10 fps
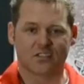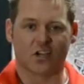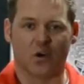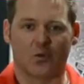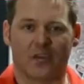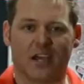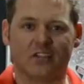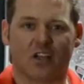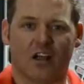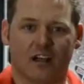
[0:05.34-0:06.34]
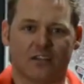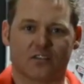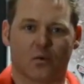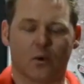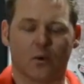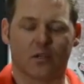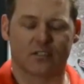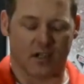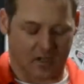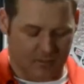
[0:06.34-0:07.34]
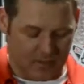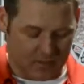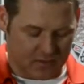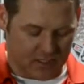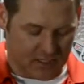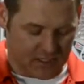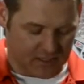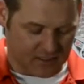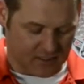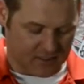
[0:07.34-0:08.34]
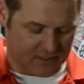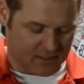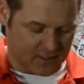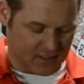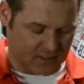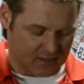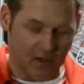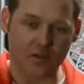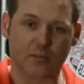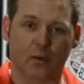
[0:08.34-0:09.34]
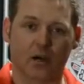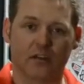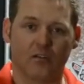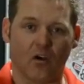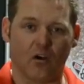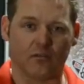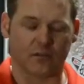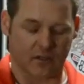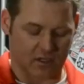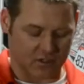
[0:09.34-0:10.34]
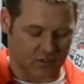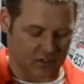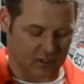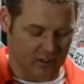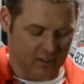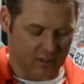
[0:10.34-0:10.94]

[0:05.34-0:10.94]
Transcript: So, the Edge Glide. So what we want to talk about today is uh, how this part evolved, actually.